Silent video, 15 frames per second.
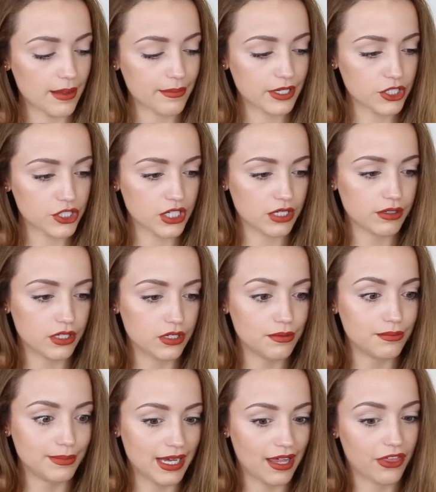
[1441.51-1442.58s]
I'm gonna share with you
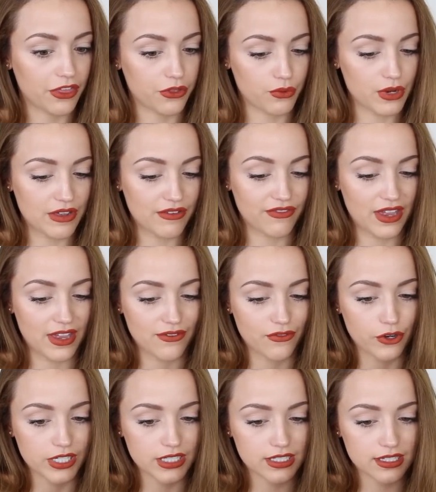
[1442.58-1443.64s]
my three
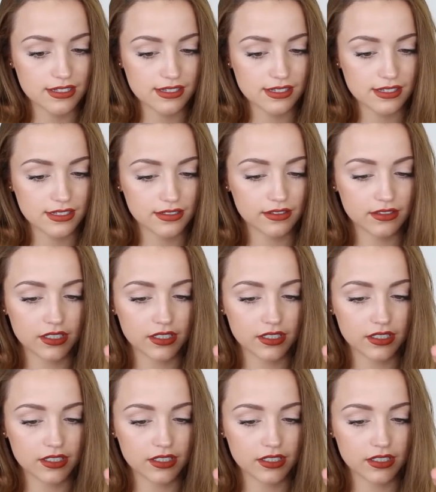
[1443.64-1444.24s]
favorites.